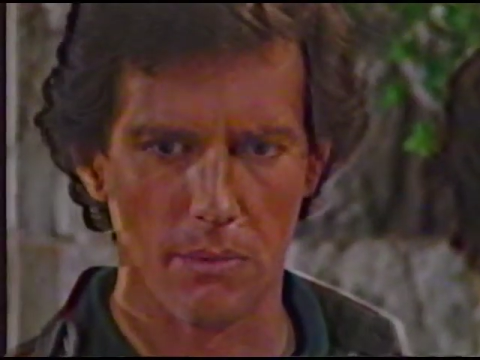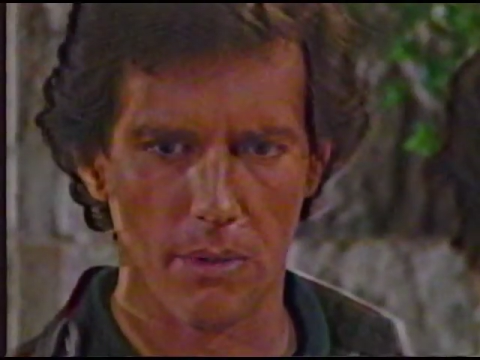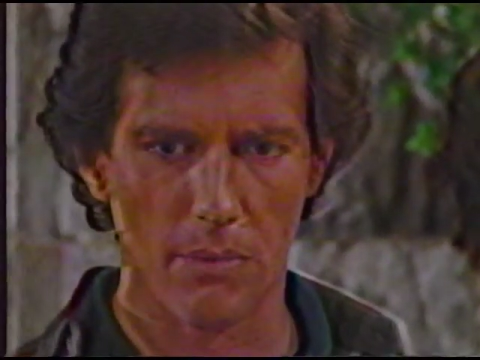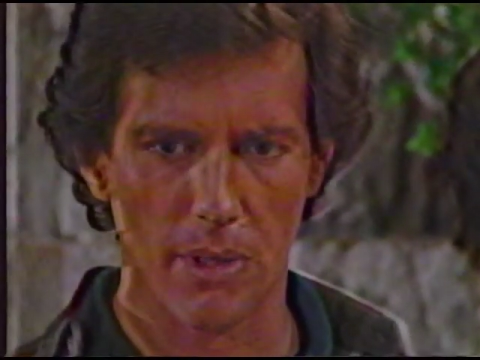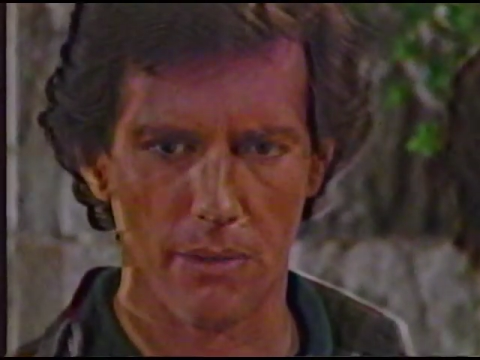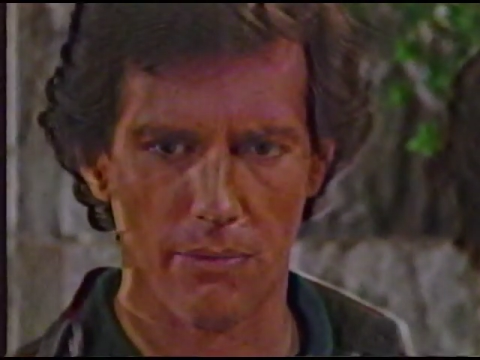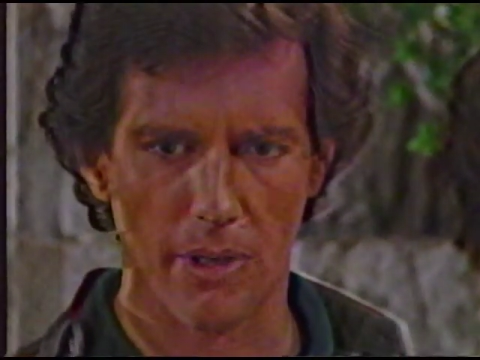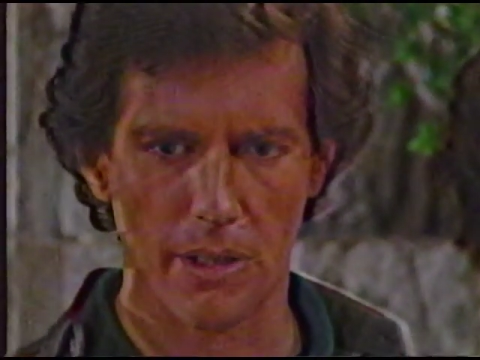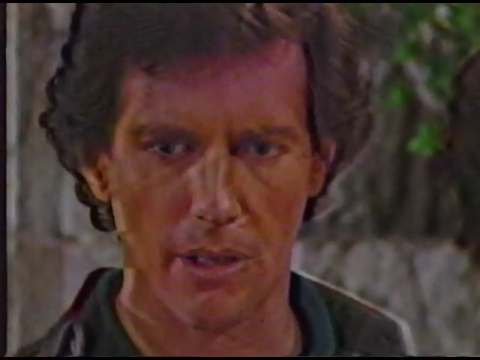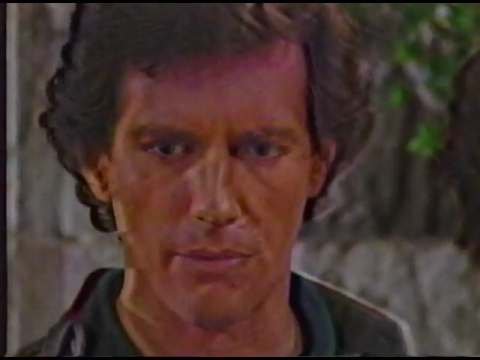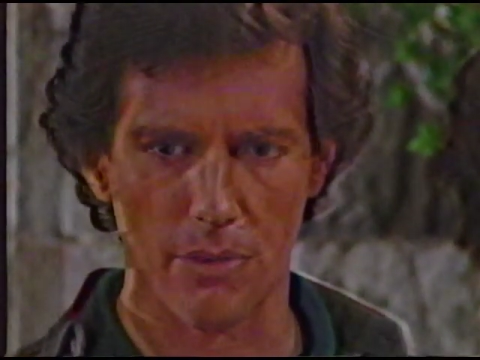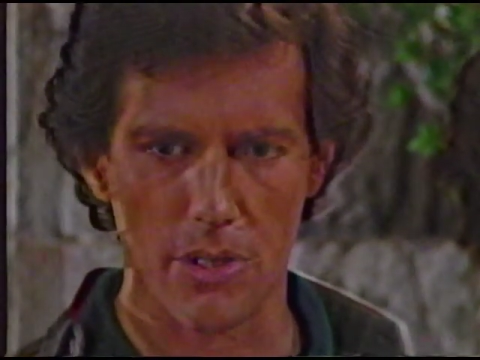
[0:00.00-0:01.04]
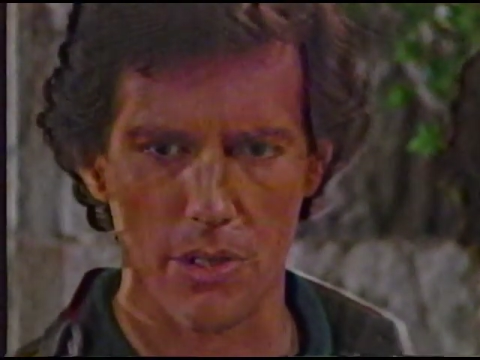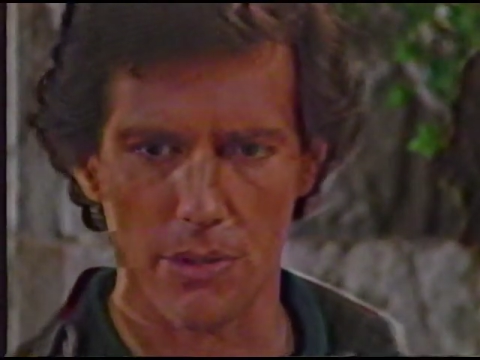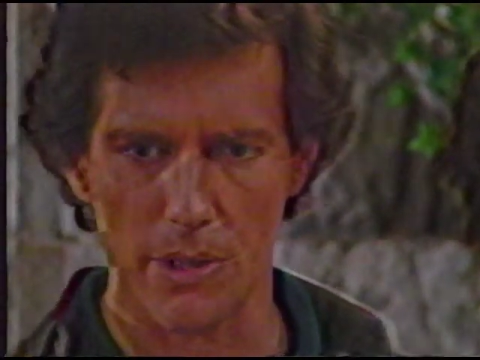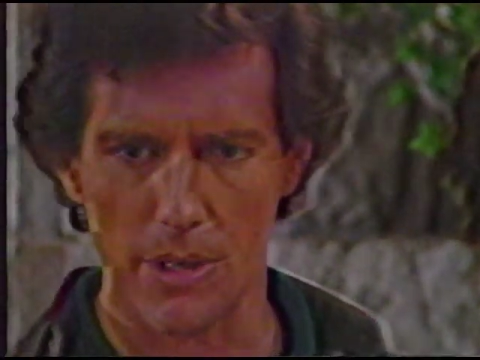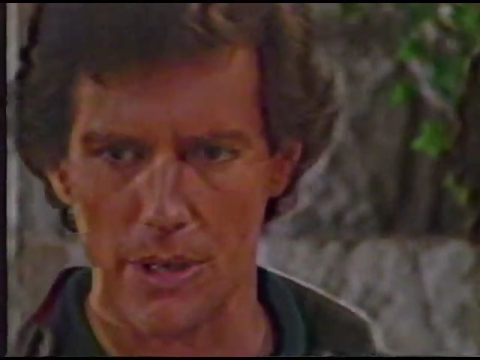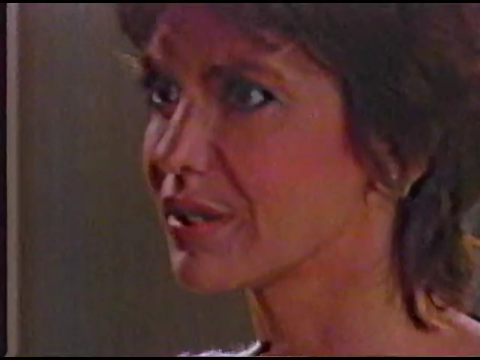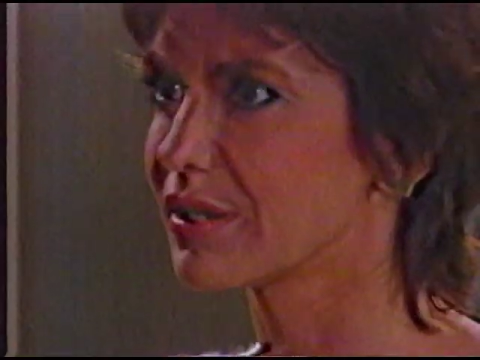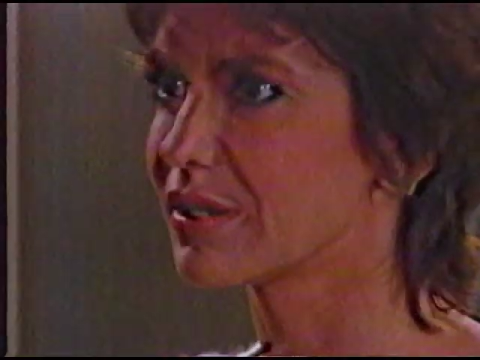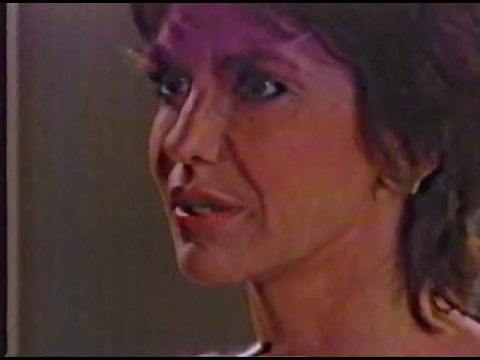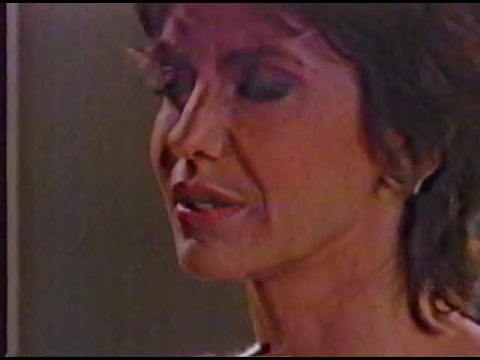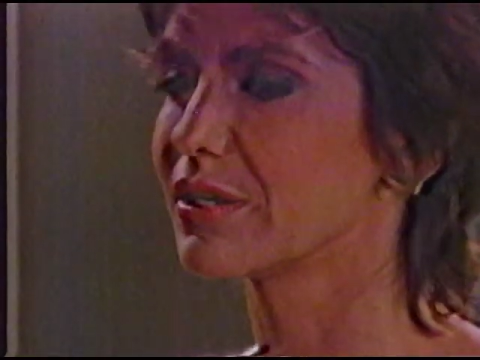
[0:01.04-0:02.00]
one way to find out for sure.
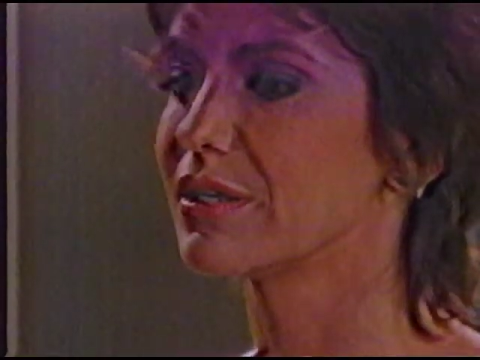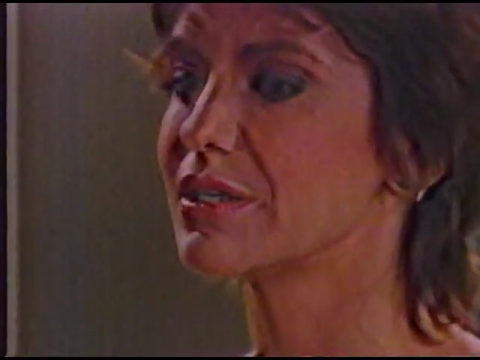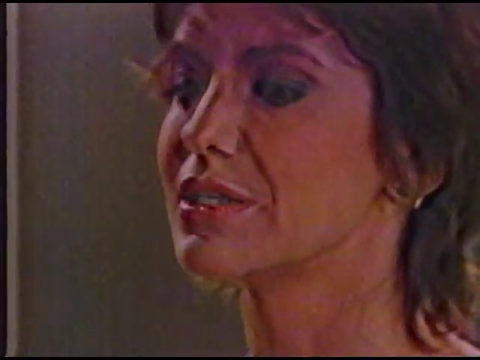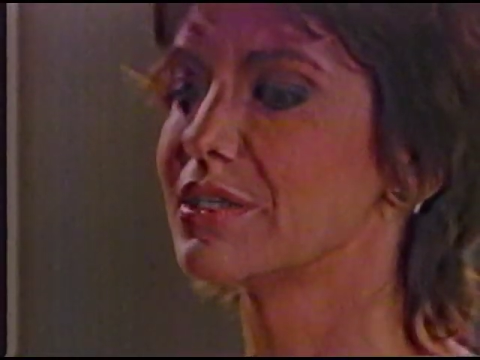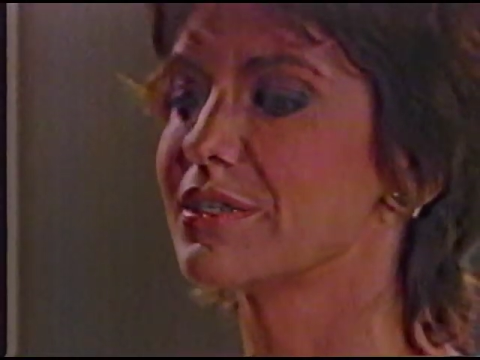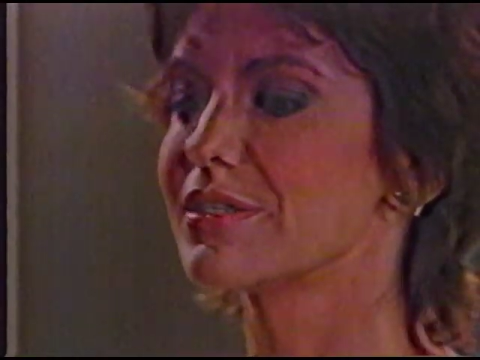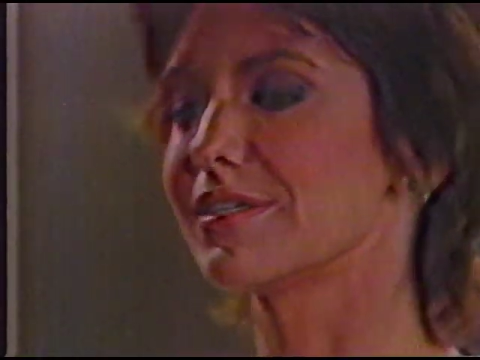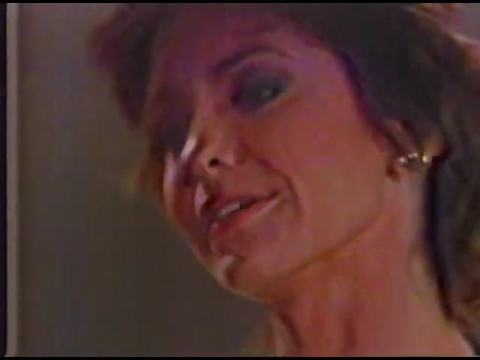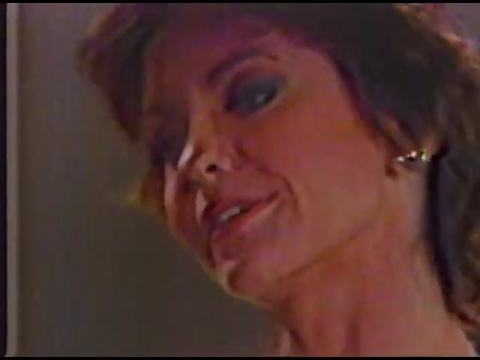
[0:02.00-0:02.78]
See